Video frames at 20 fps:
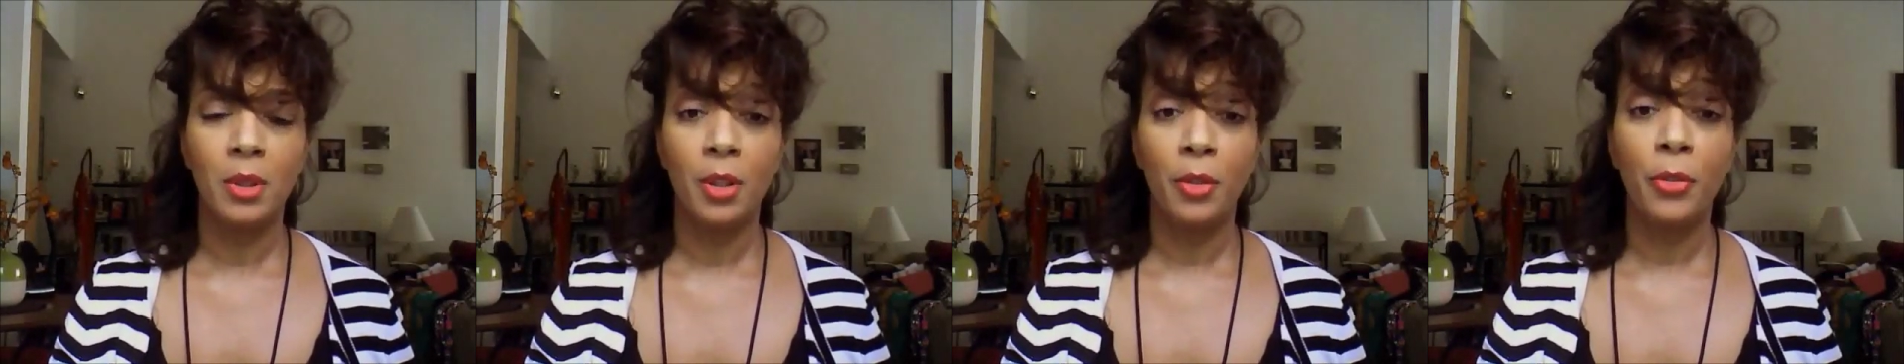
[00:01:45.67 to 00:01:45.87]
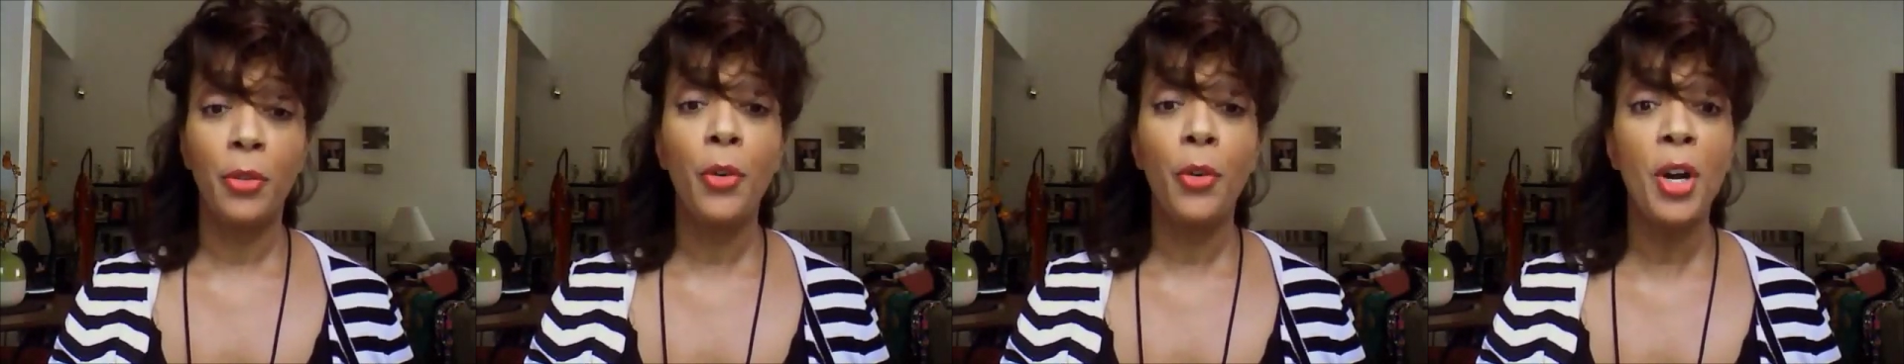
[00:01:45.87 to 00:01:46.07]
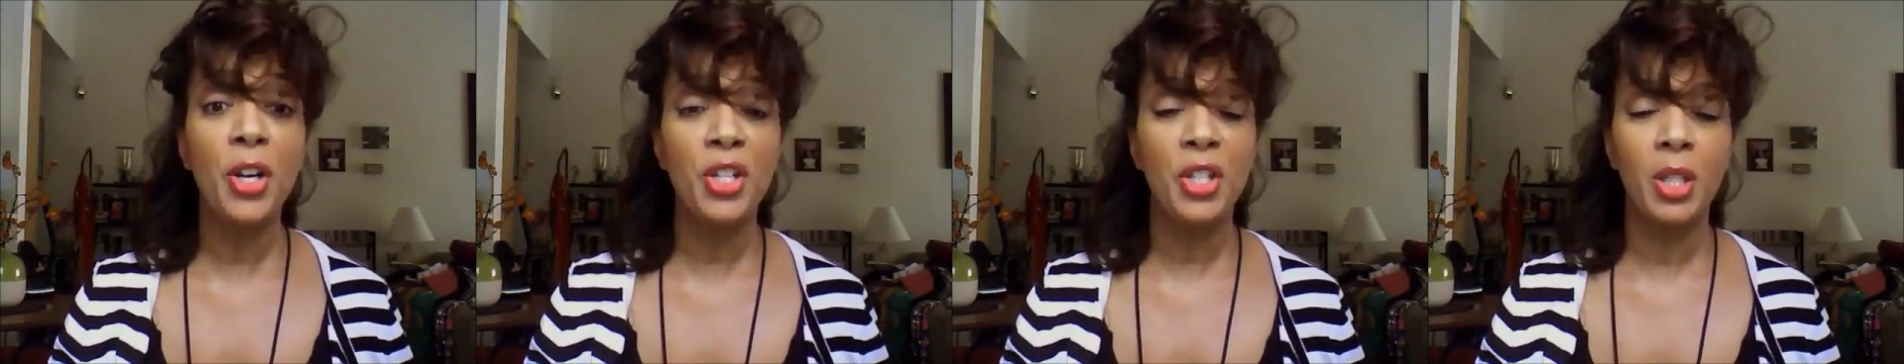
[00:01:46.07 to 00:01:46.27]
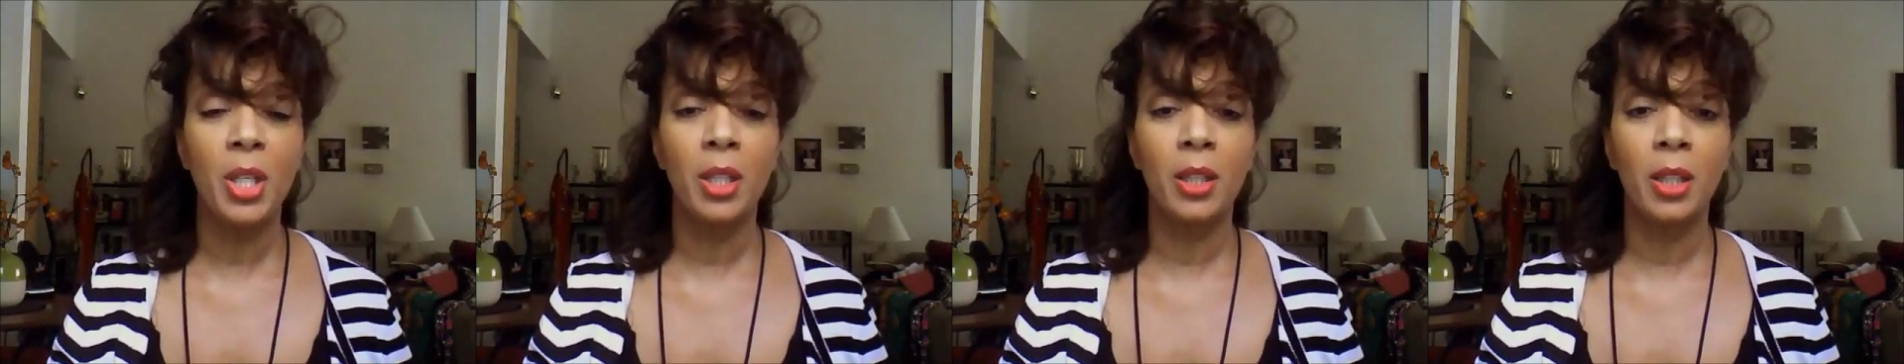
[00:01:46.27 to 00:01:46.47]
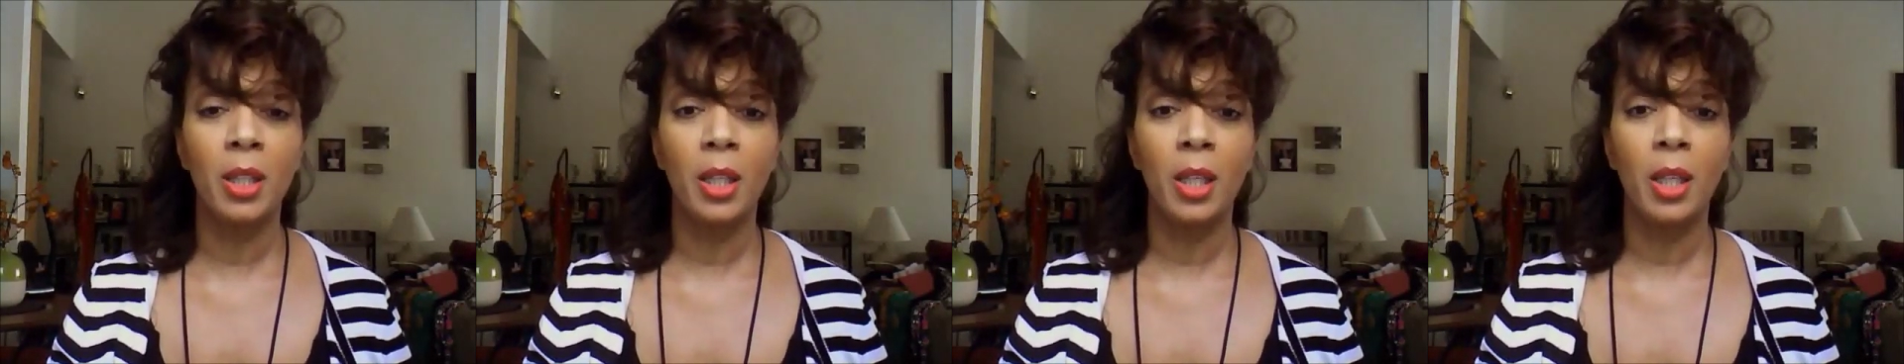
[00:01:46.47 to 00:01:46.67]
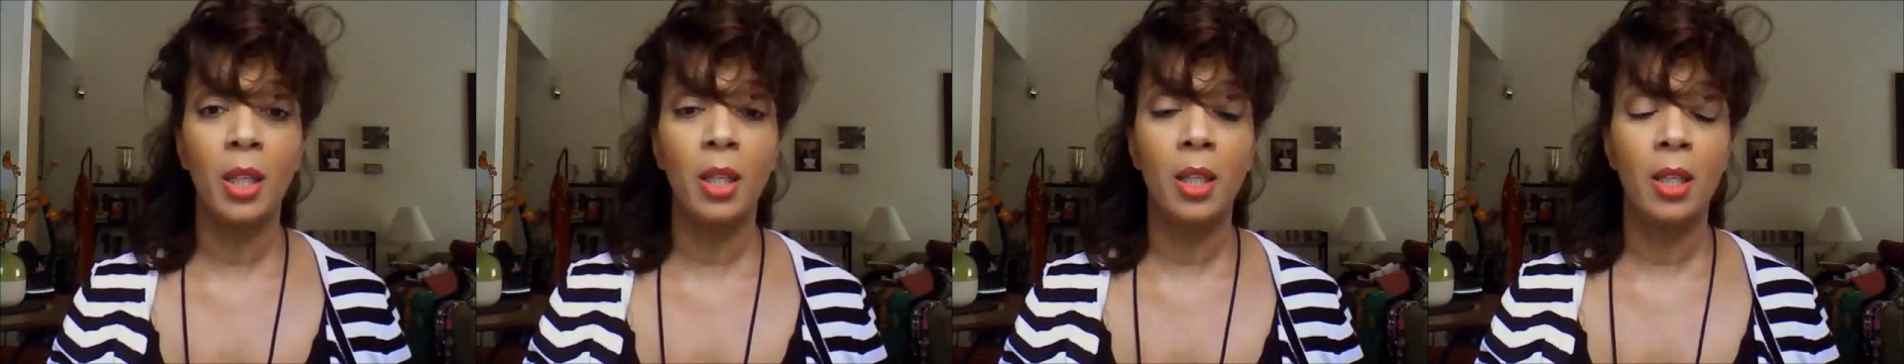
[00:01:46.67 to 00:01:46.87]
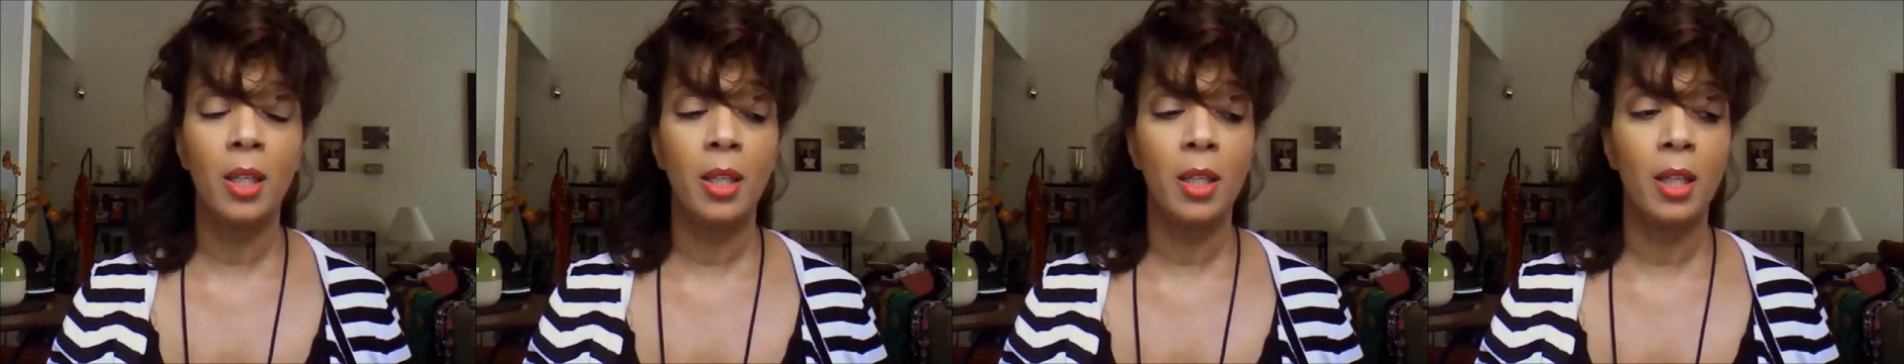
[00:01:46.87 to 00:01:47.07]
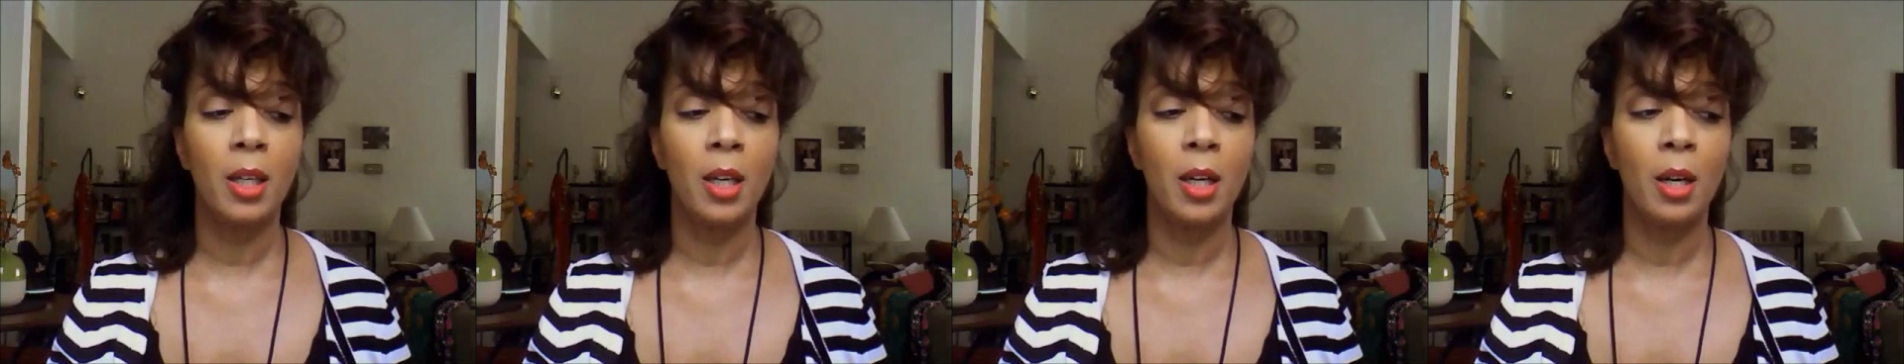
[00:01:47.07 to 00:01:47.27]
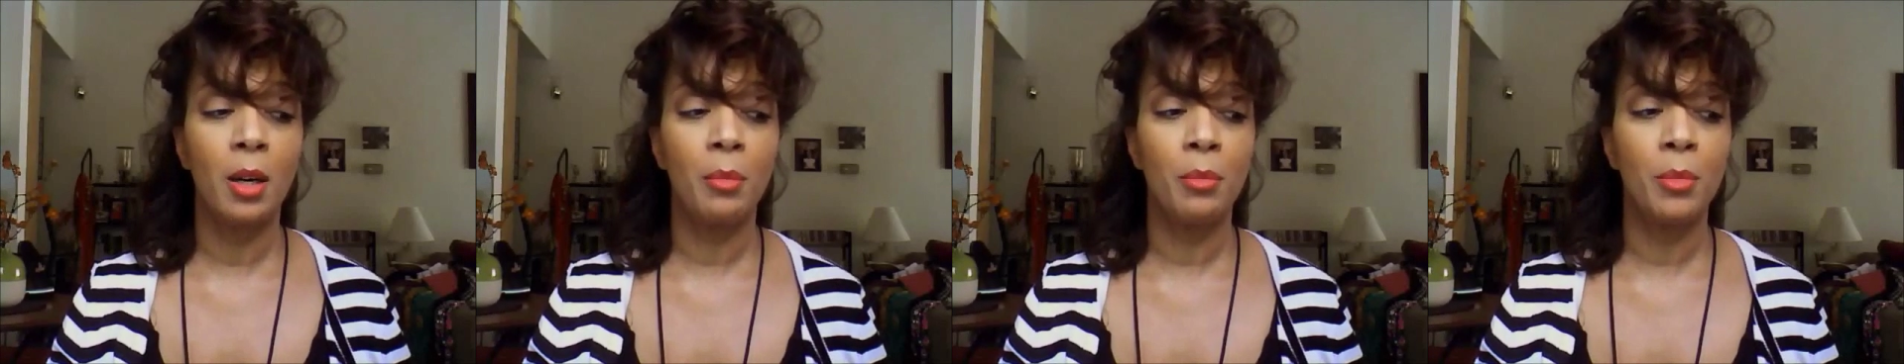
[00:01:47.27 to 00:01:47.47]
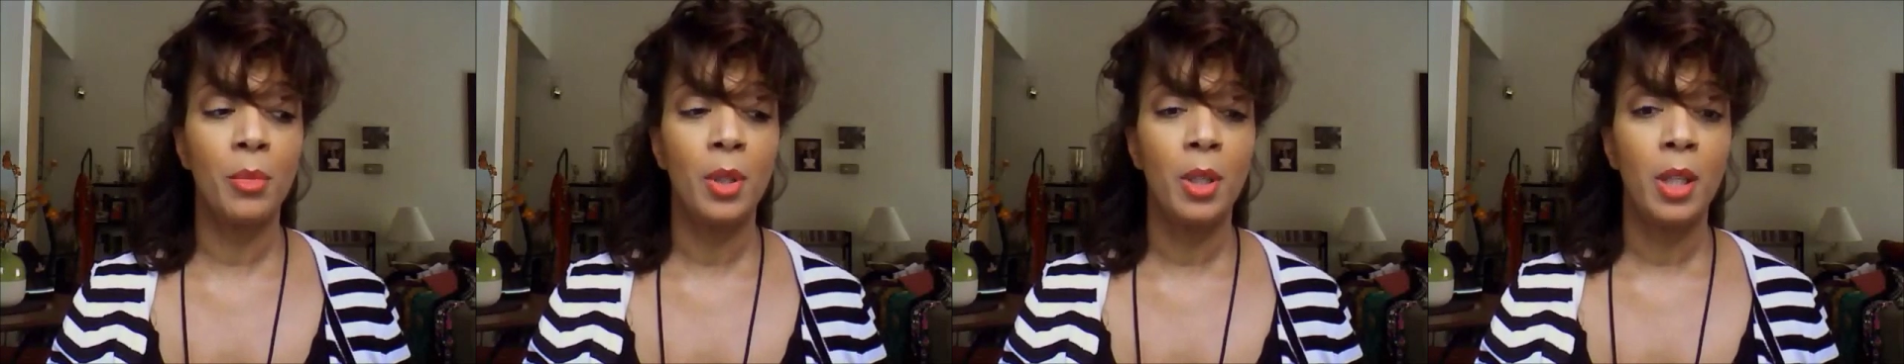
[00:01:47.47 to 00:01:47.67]
fortunately
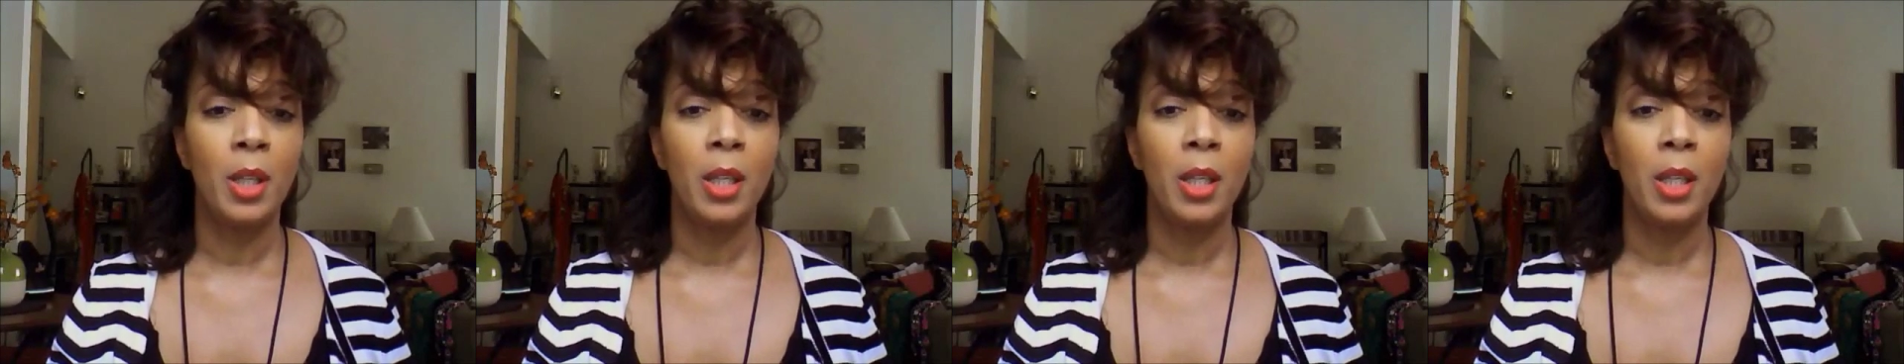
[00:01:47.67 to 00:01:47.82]
um,